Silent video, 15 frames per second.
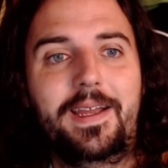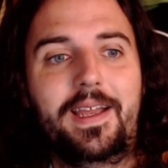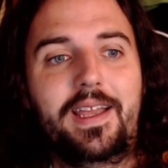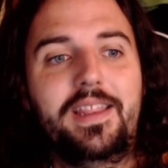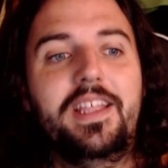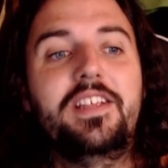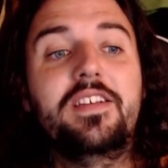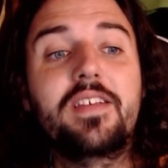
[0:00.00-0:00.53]

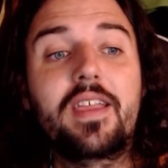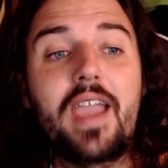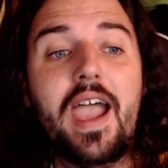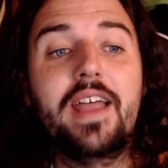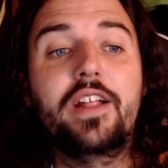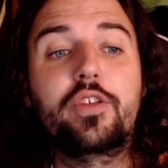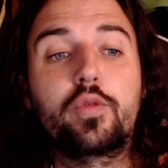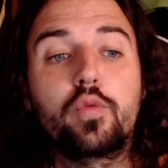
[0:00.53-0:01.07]
This is a guy
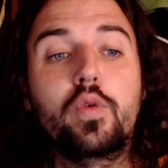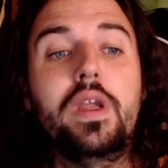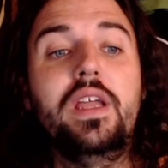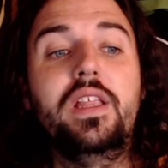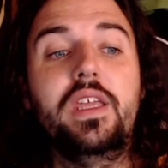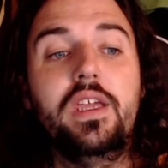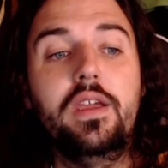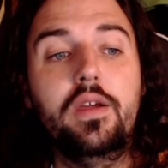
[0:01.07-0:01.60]
that's
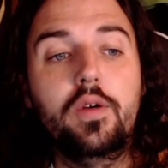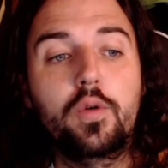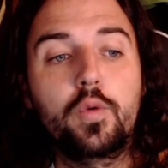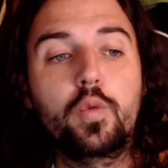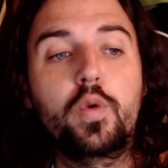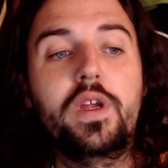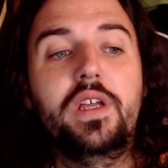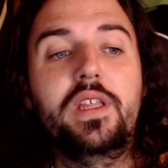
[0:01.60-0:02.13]
really,
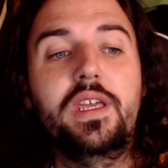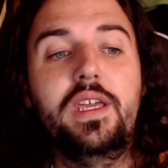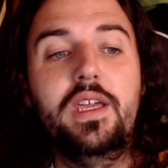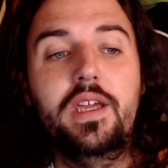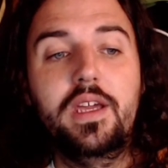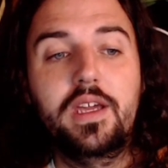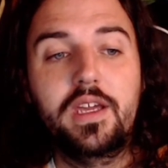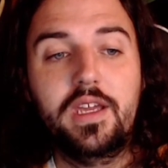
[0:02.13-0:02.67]

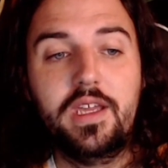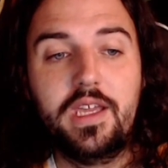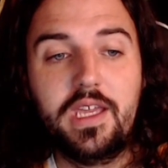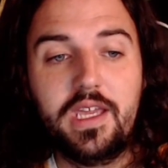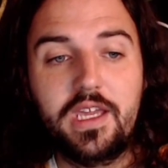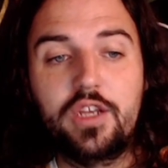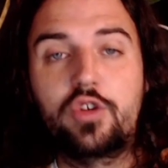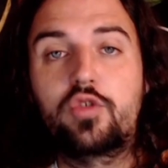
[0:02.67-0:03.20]
really
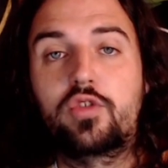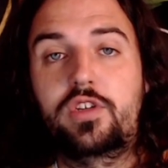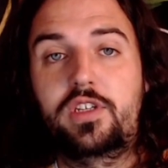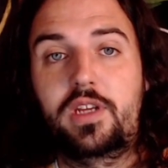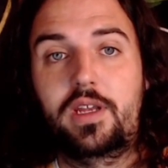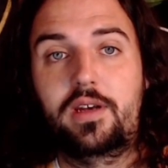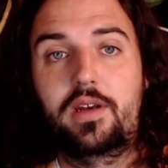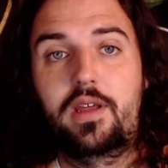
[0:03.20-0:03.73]

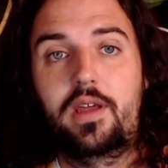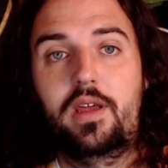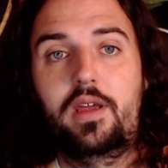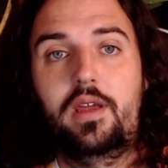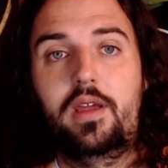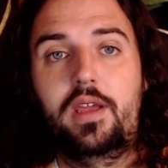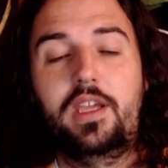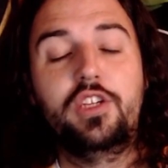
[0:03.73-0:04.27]
interesting.
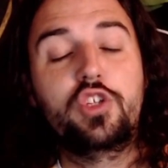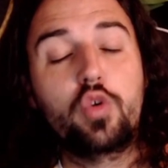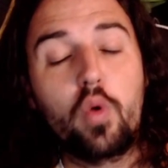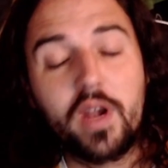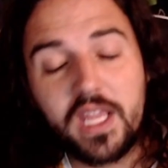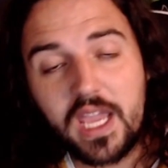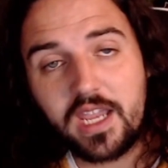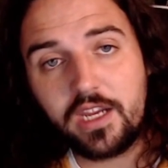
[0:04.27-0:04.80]
He's
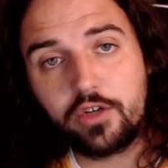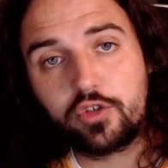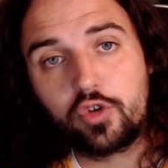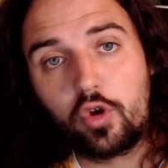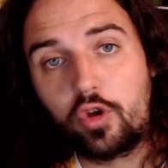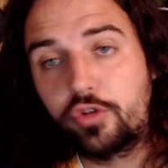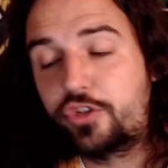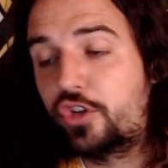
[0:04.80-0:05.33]
28 years
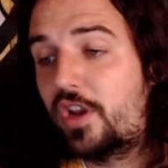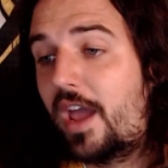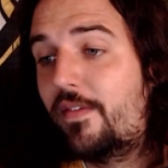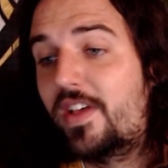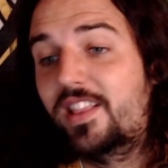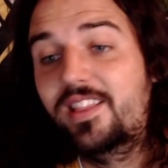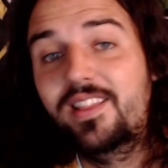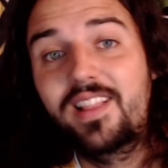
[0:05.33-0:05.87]
old, should have
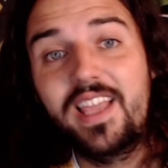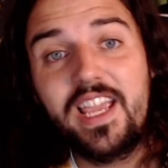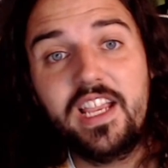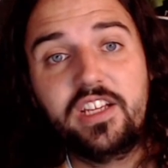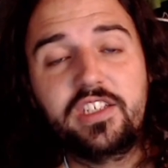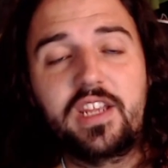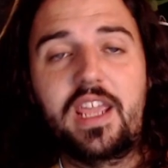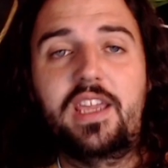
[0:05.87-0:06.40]
at
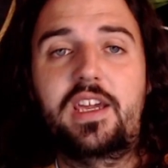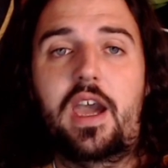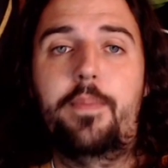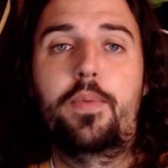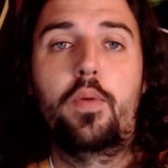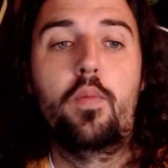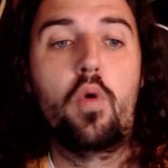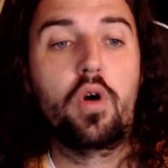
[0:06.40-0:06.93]
least a
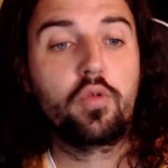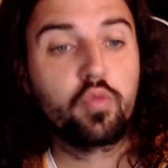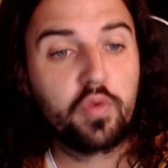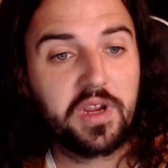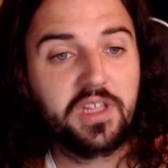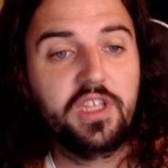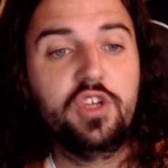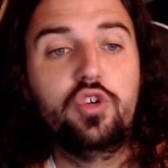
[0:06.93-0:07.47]
couple more
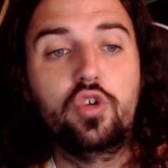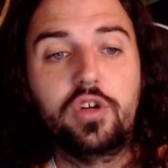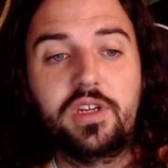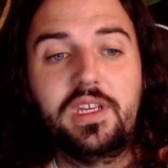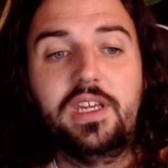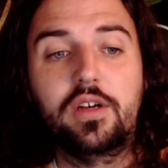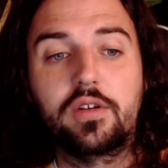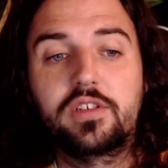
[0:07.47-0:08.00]
really good
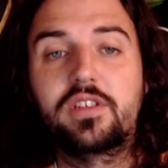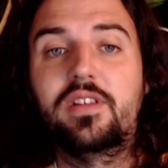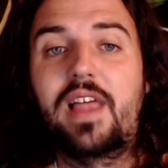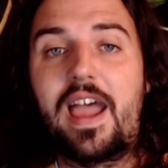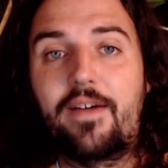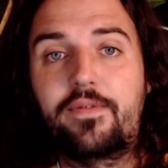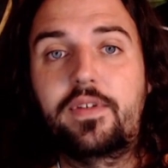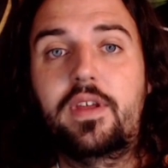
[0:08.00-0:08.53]
years
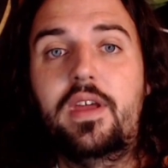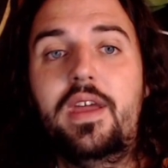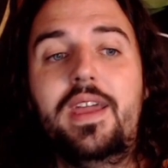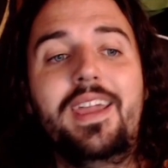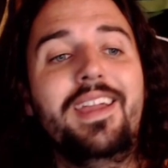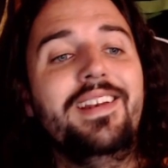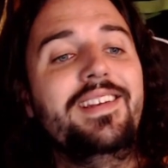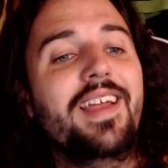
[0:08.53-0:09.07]
left,
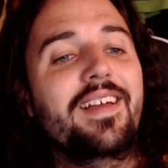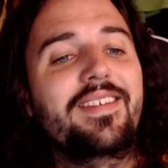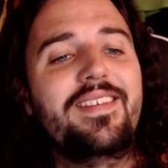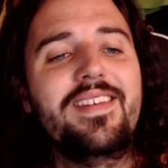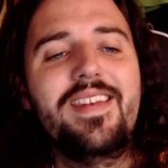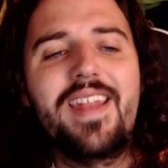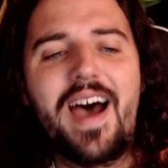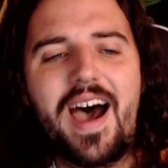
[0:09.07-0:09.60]
and does
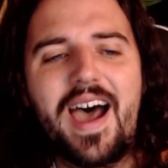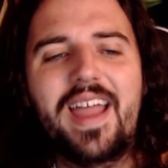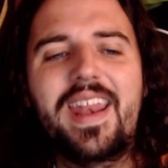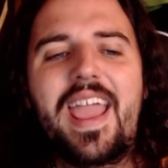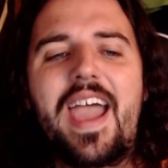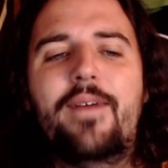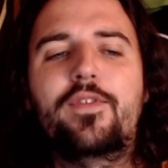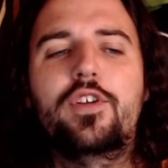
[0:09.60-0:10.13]
not
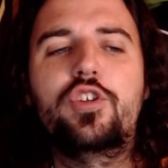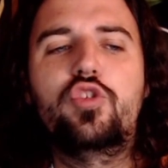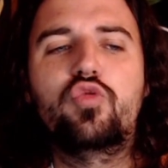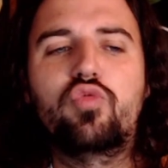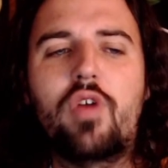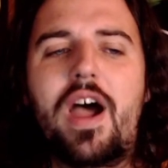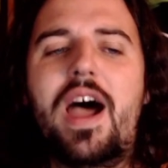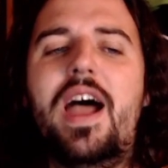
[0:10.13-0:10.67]
have to
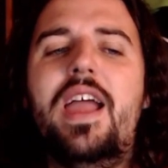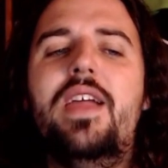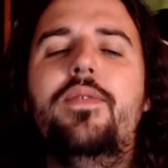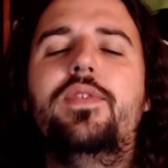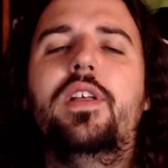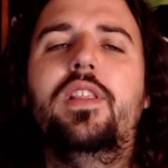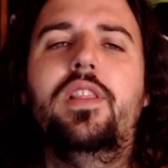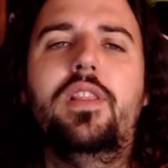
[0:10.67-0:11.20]
drive
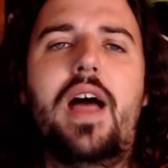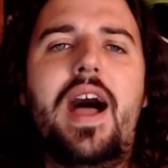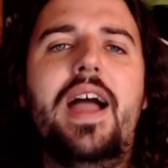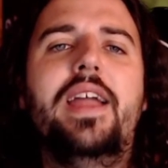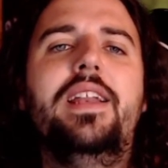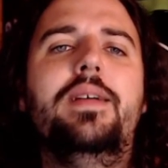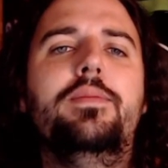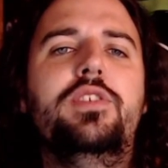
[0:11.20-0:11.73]
the
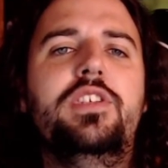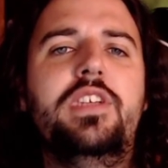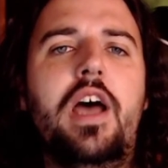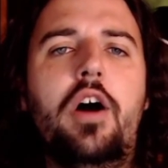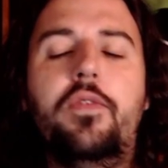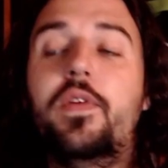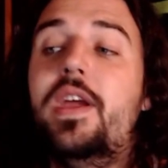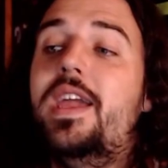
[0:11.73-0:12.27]
line
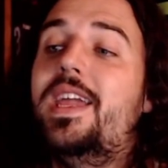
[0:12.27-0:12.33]
himself.